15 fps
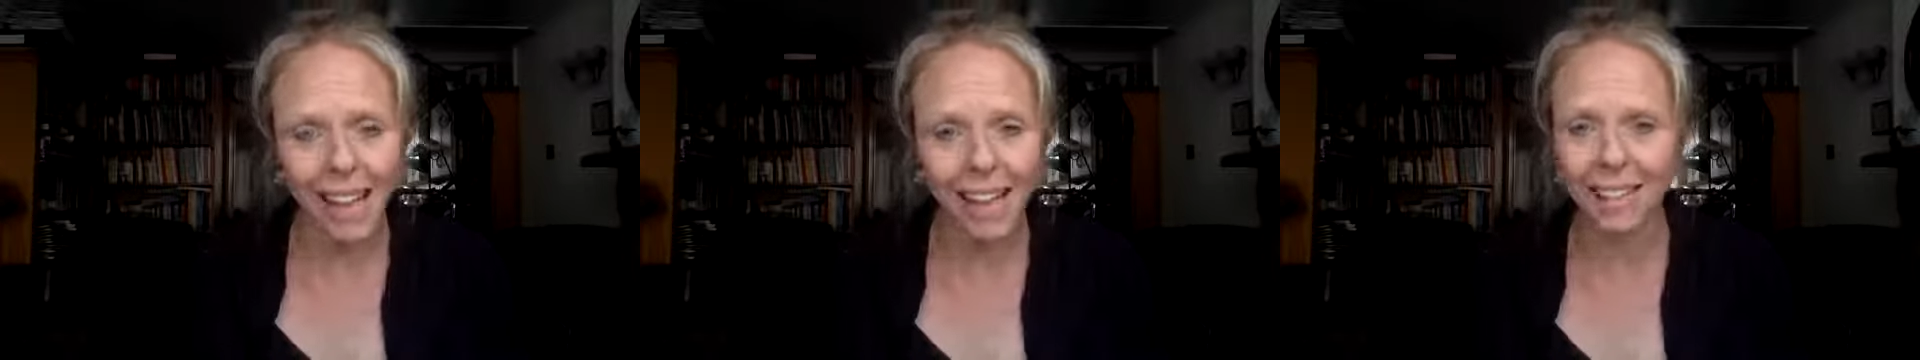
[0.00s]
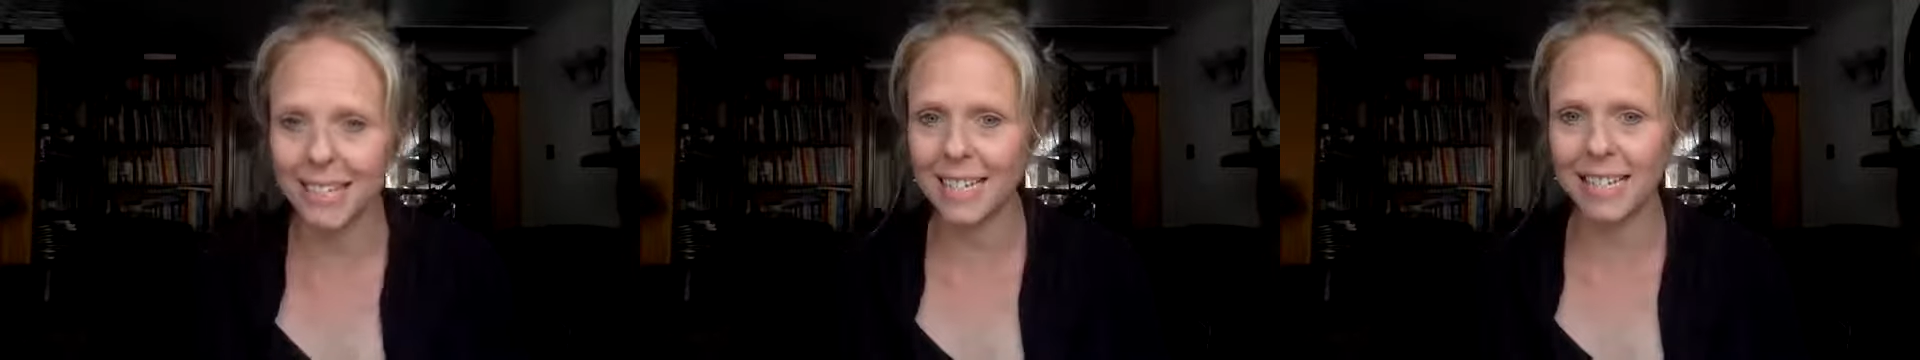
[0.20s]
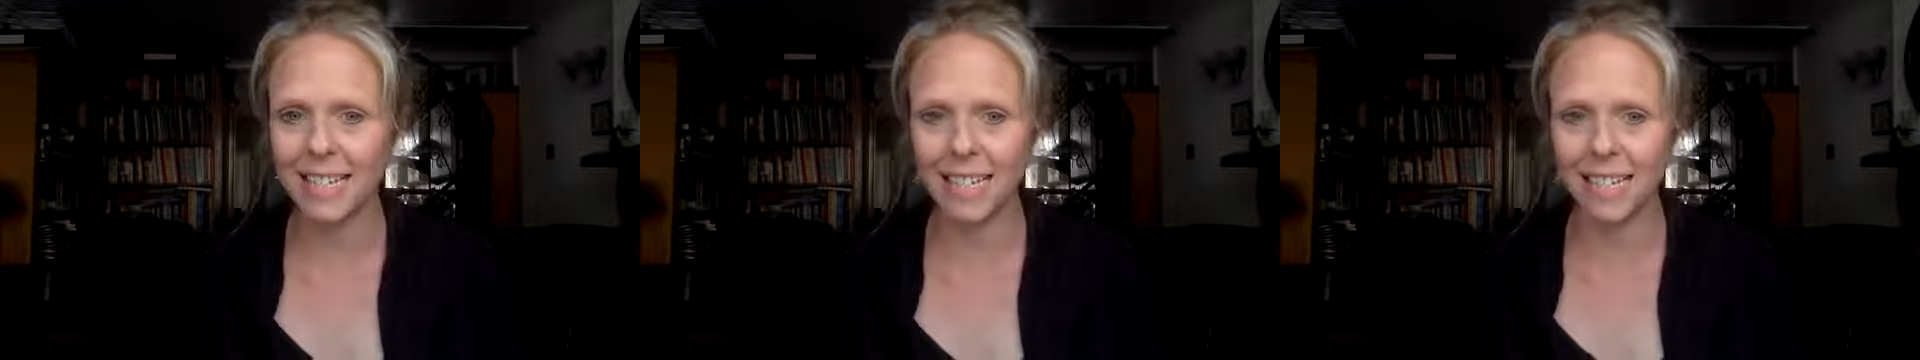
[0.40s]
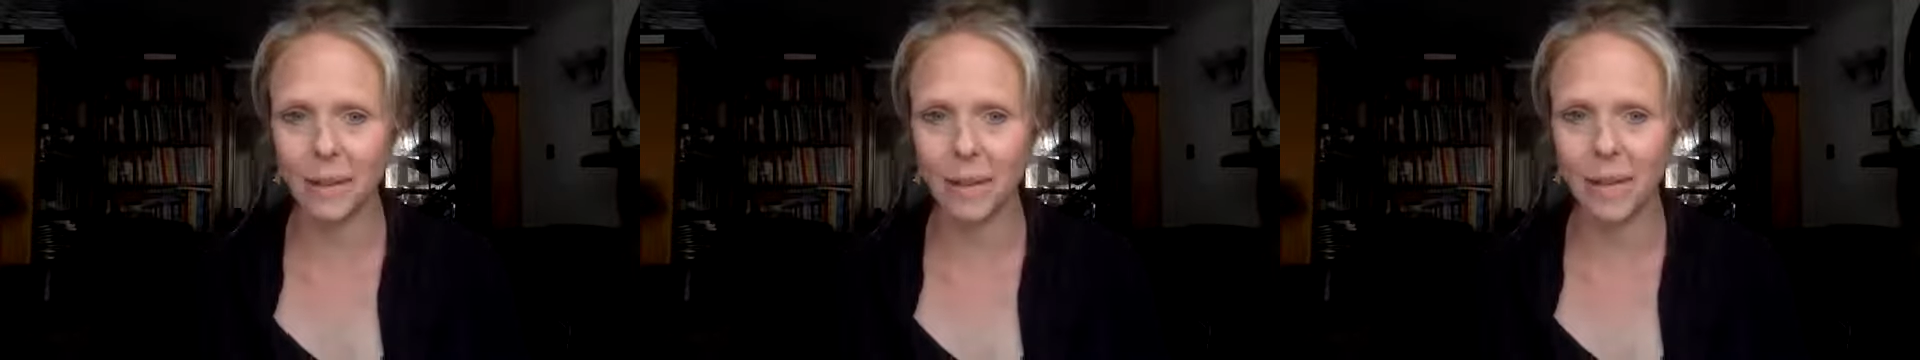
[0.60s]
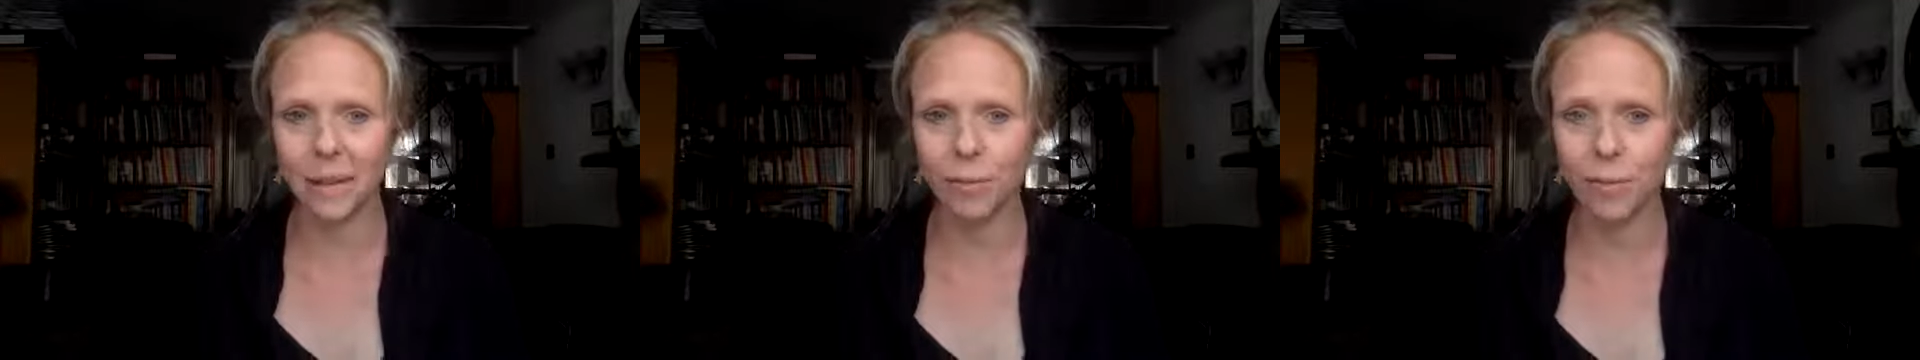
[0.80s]
talented,
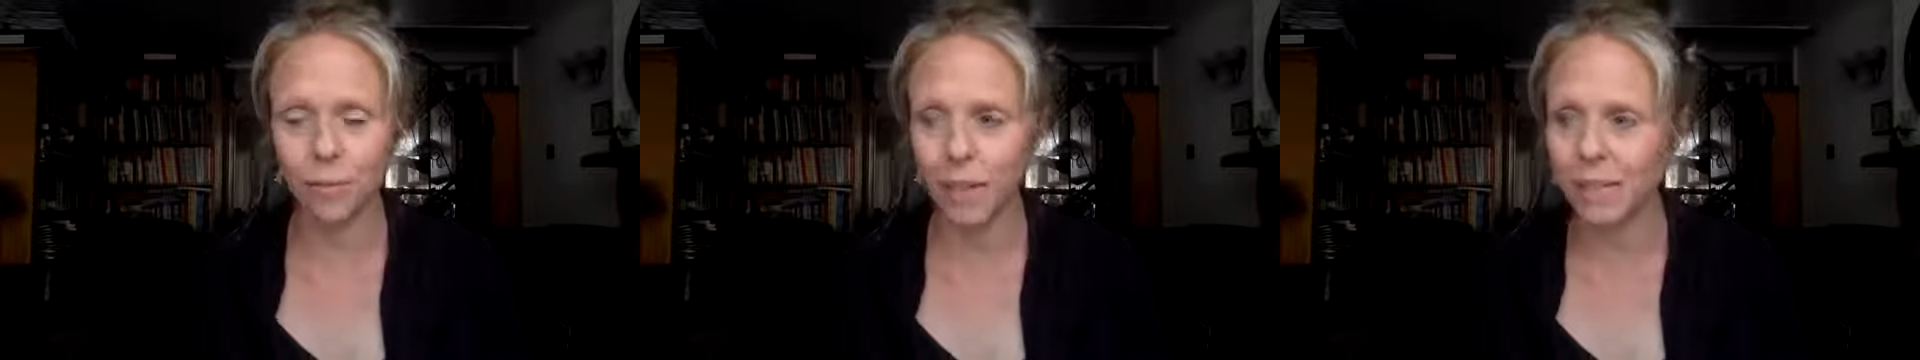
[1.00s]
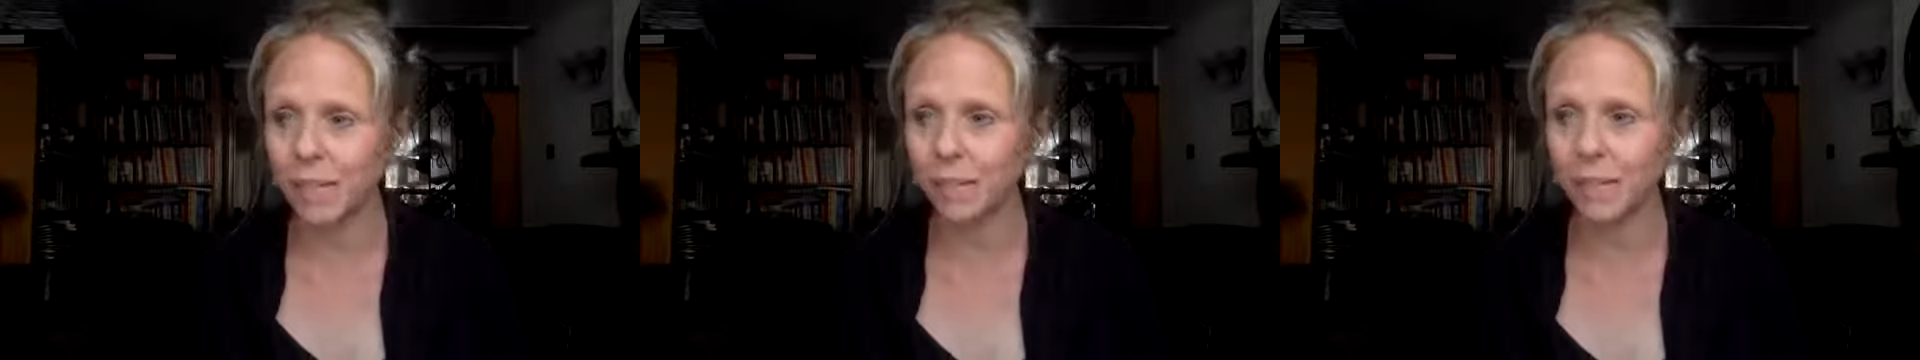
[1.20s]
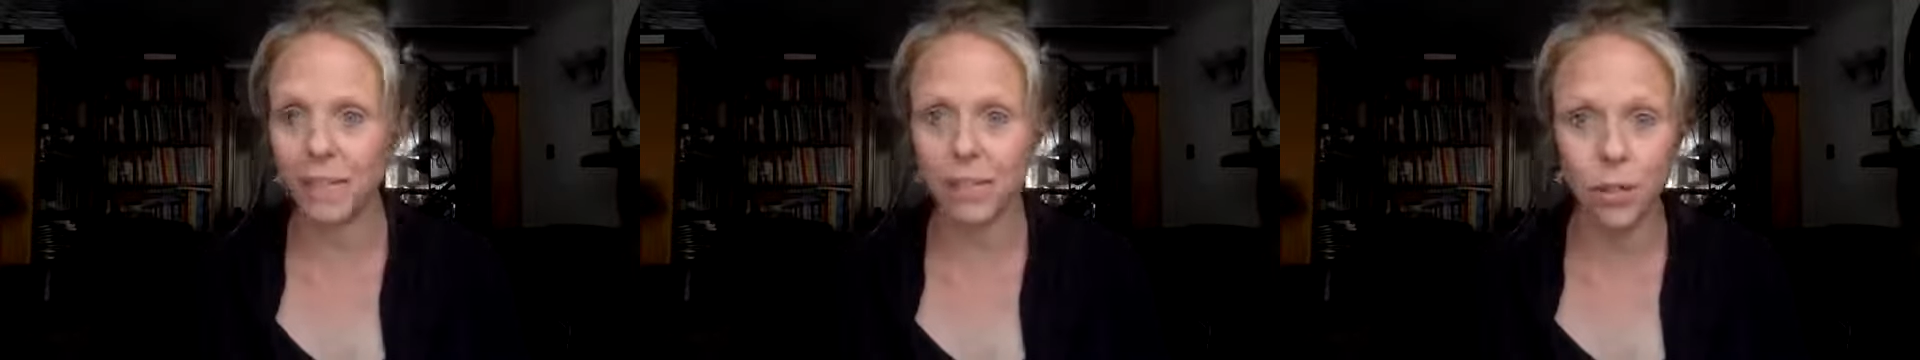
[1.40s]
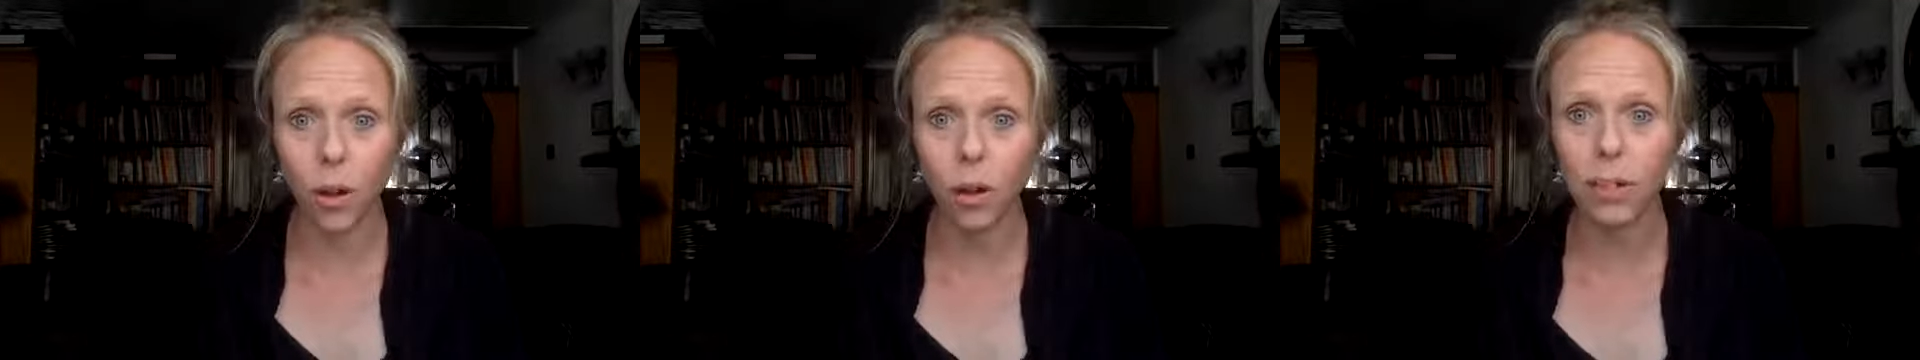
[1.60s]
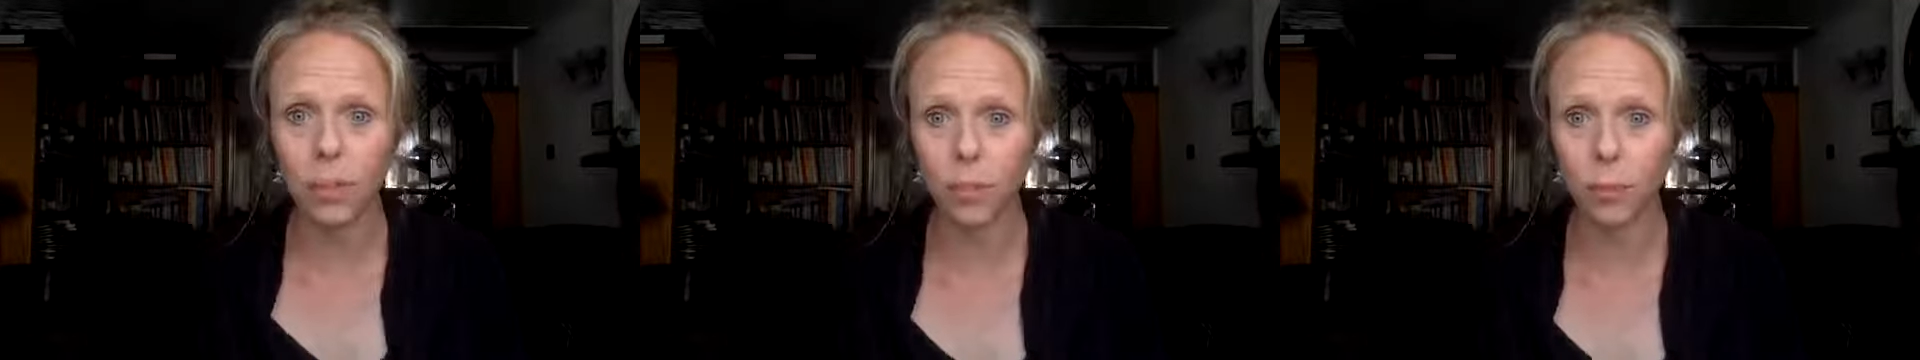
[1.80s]
incredibly
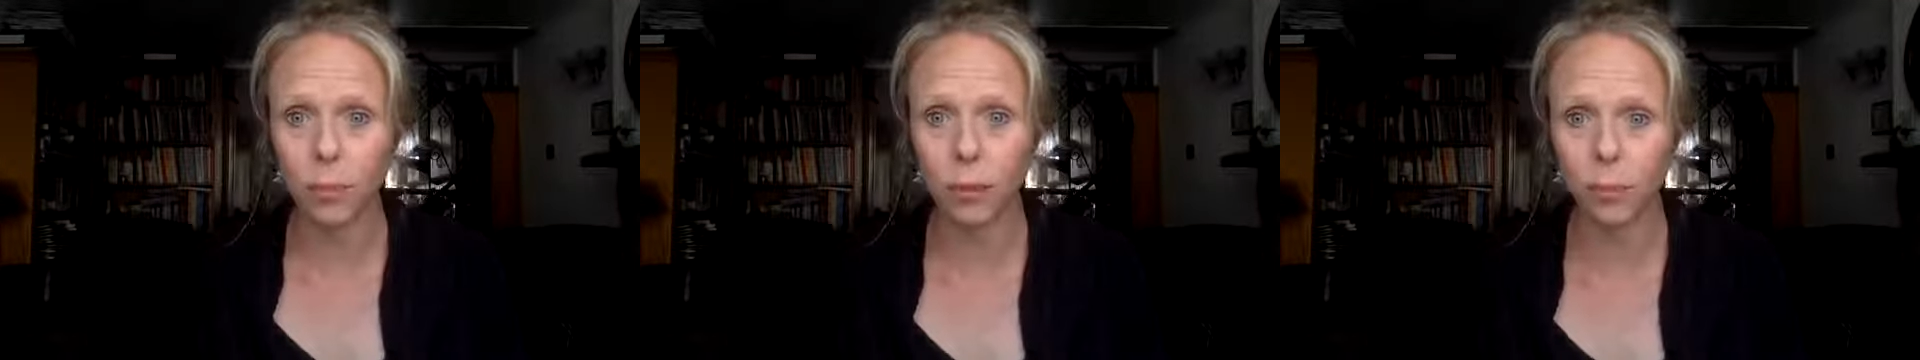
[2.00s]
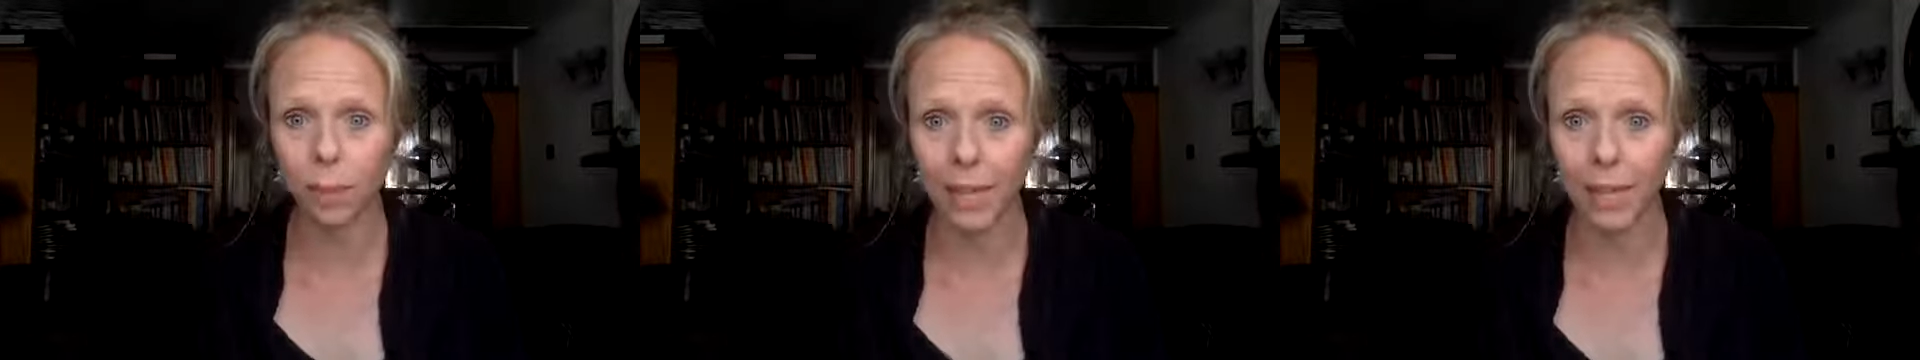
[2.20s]
knowledgeable